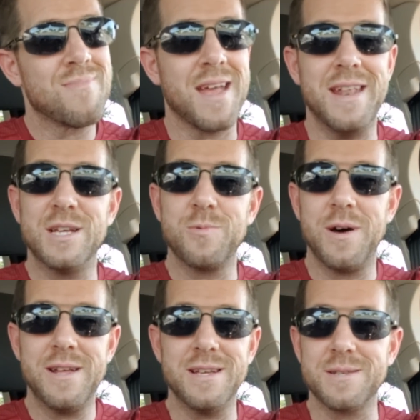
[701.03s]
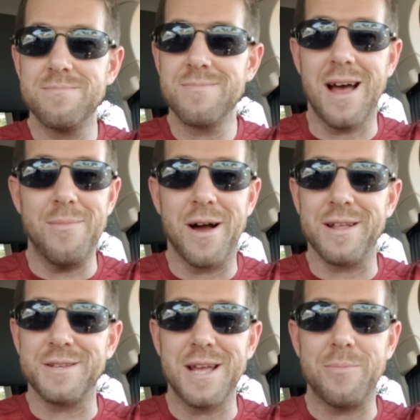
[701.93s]
It is what it is. I'm not going
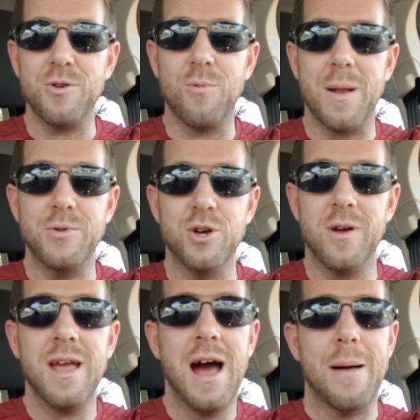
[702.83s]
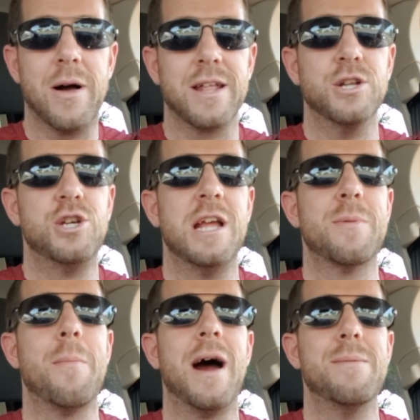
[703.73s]
to stop doing what I'm doing. I'm not going to change
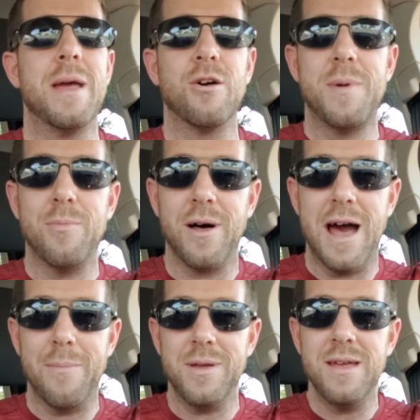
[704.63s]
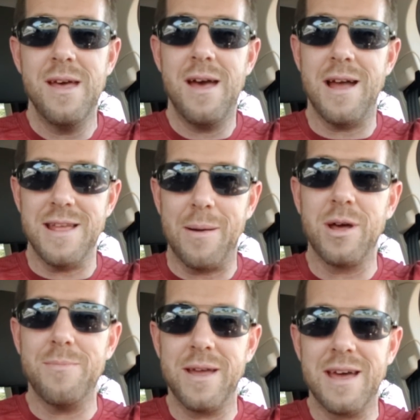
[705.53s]
my mind to make other people happy. And yeah, I'm
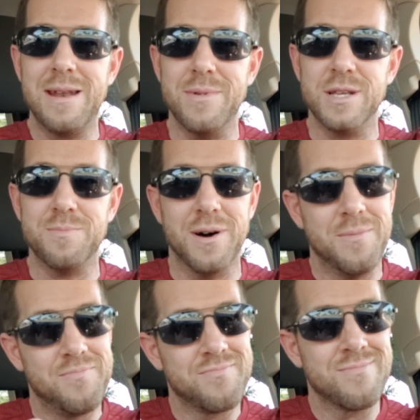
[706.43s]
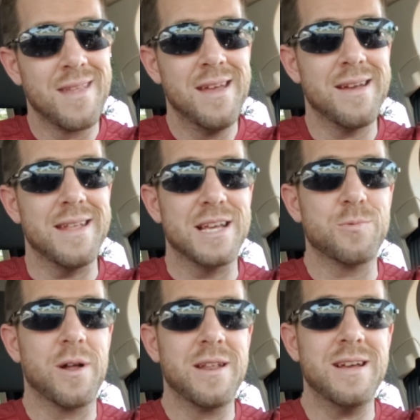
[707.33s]
going to make enemies. But it is
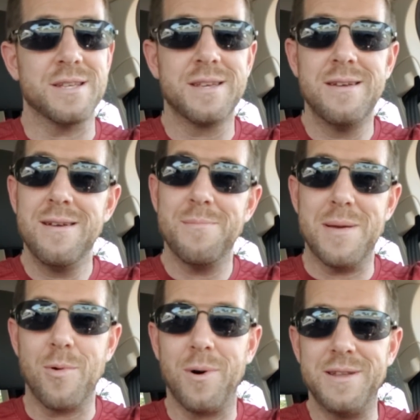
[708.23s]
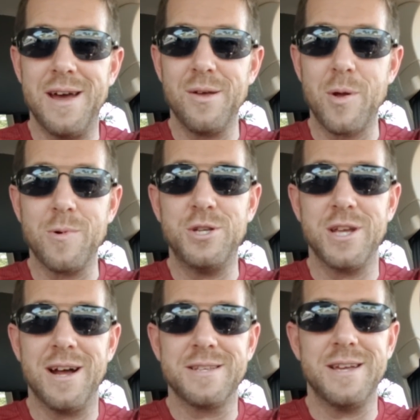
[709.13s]
what it is. Maybe one day they'll be
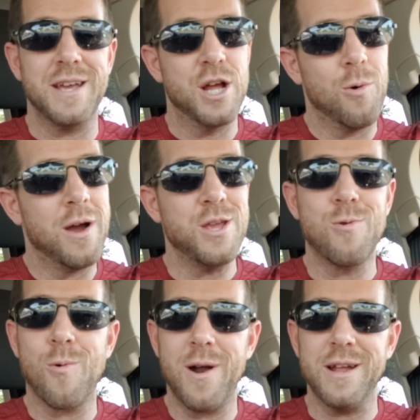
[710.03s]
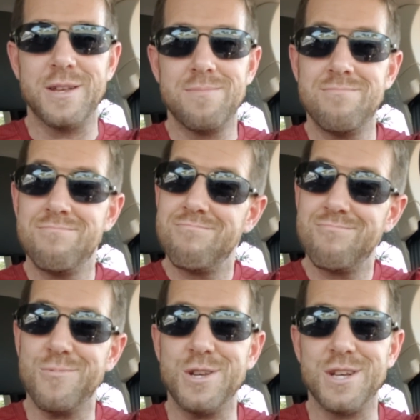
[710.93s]
reaching out saying, you know what? You were right.
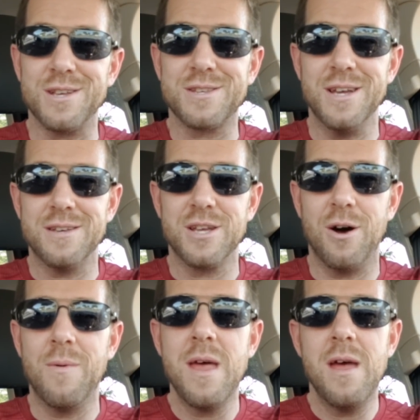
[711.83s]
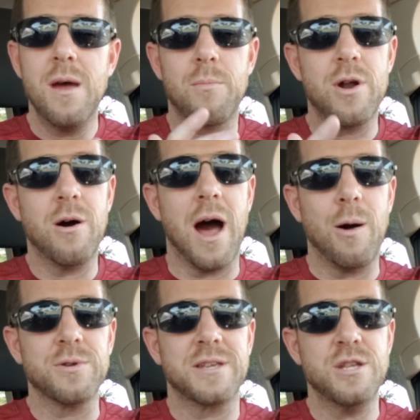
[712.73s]
We shall see. So, bro, I
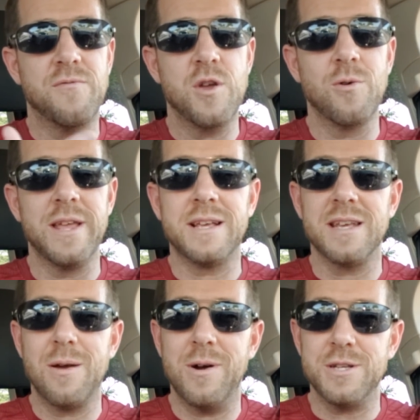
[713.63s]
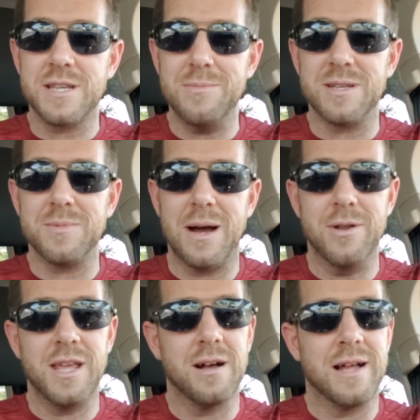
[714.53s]
will send you a few links anyway. Just give me some time to
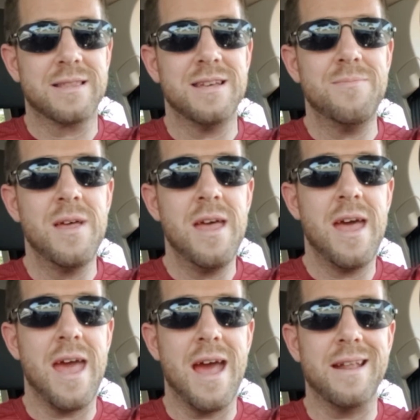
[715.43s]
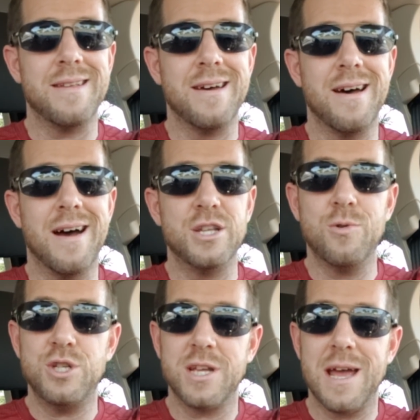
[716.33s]
collect them. And do
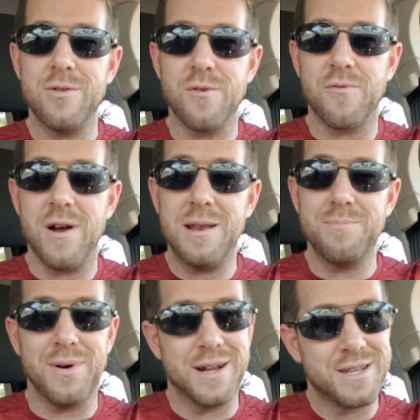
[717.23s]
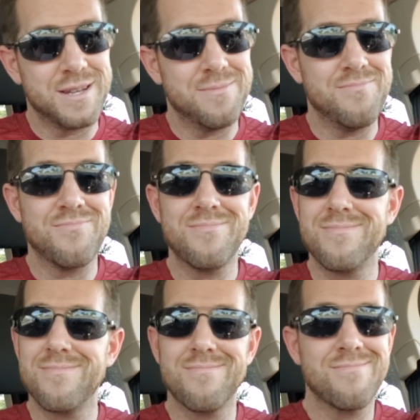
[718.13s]
what you can with your friend. But
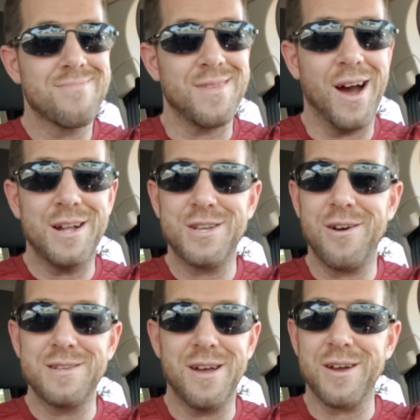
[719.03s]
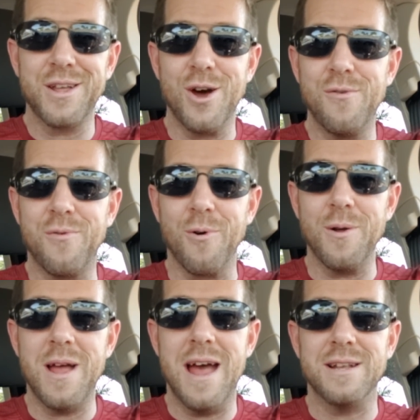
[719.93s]
the odds are he's not going to go for it.
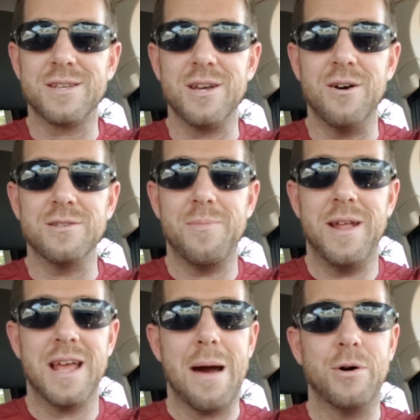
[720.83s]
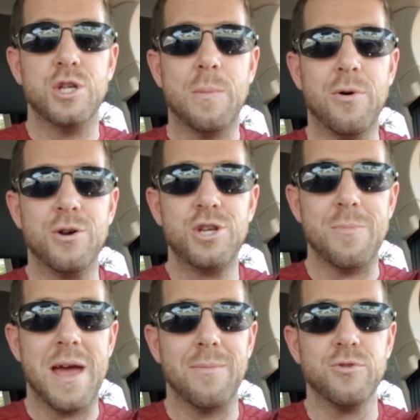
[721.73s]
And so, depending on how you push, you
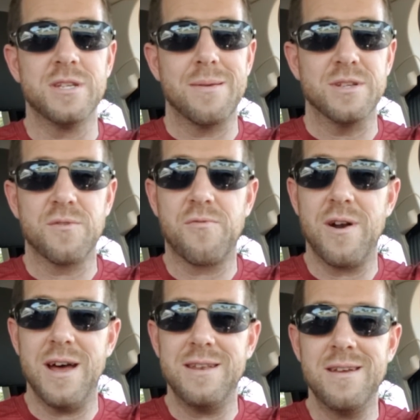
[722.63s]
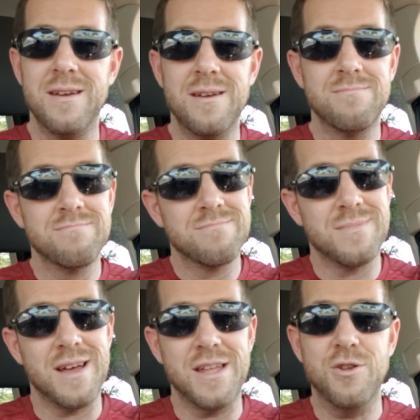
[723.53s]
may end up losing him as a friend.
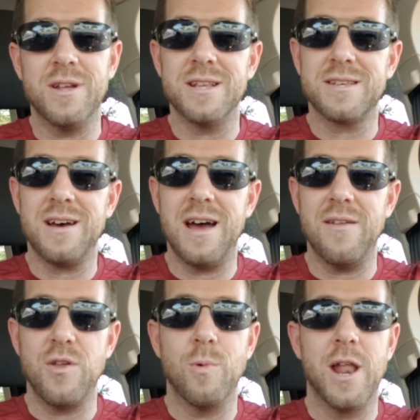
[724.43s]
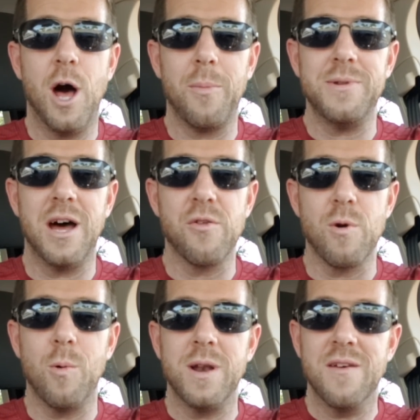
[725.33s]
And then you can decide if you want to help him down the
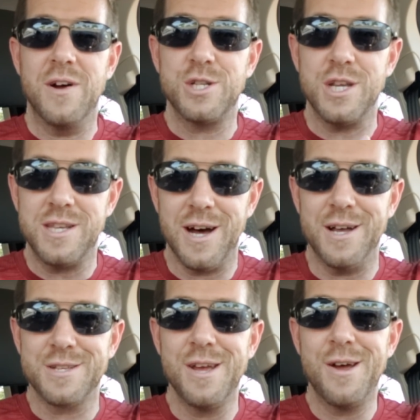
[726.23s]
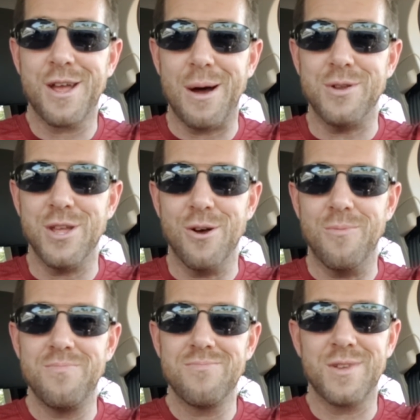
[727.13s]
road when he eventually does come to you.
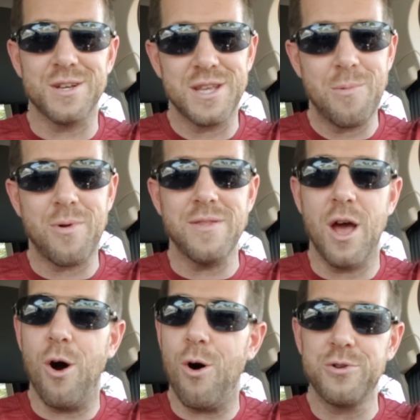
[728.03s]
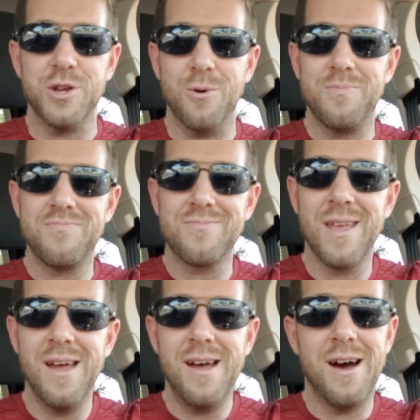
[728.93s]
Because they all do.
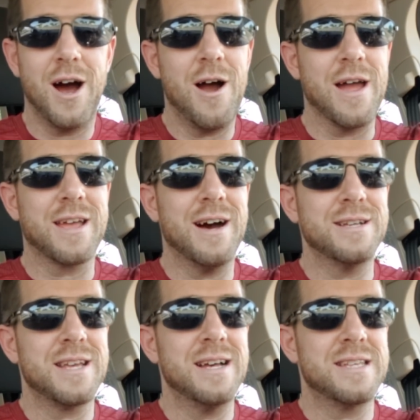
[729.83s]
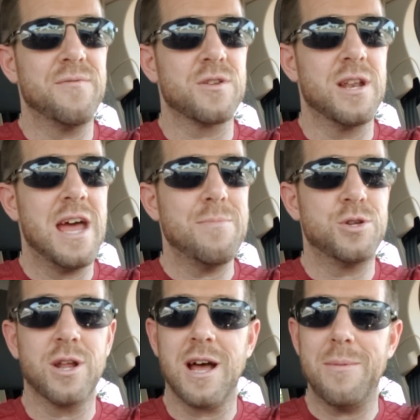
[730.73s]
All right, guys, that's it for today. Be
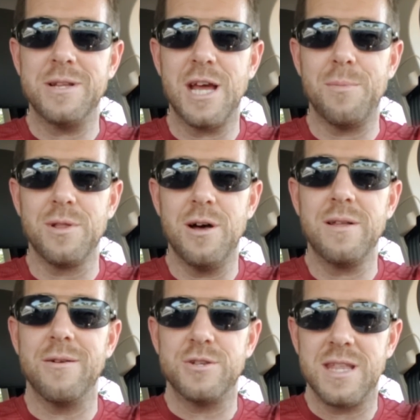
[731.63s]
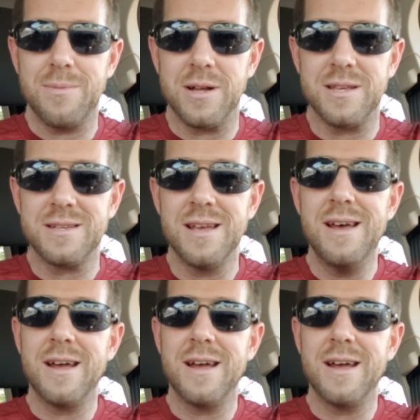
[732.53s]
sure to comment down below. Let me know what you think about this.